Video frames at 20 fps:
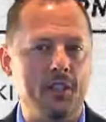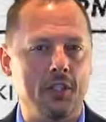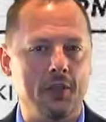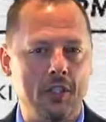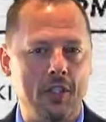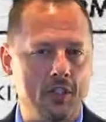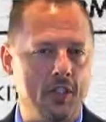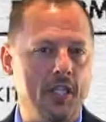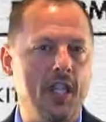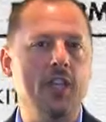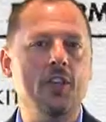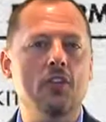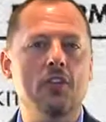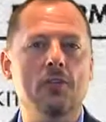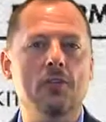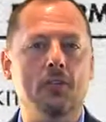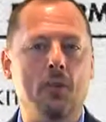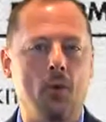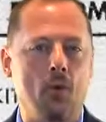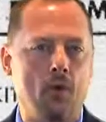your
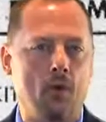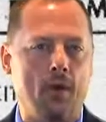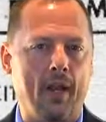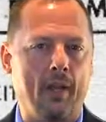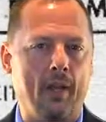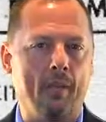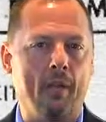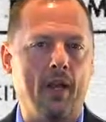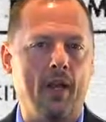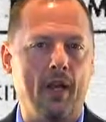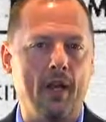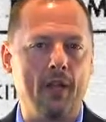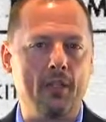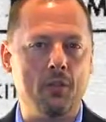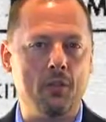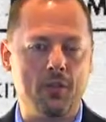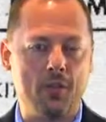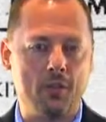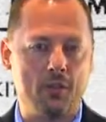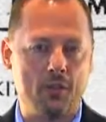education program
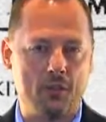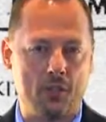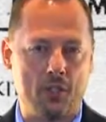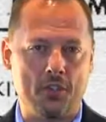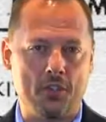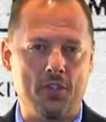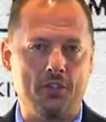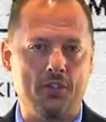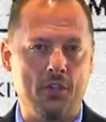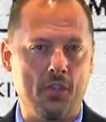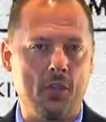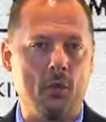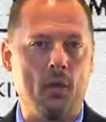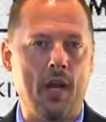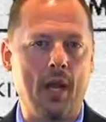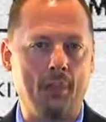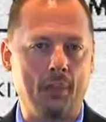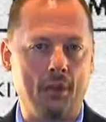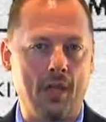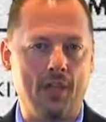using the results of your
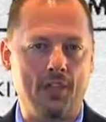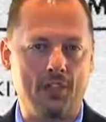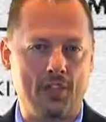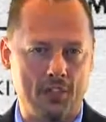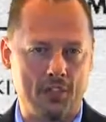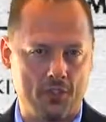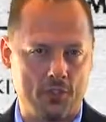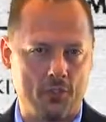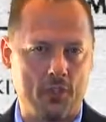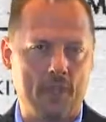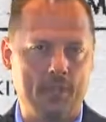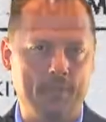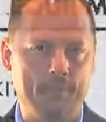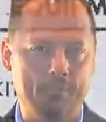QI process as well.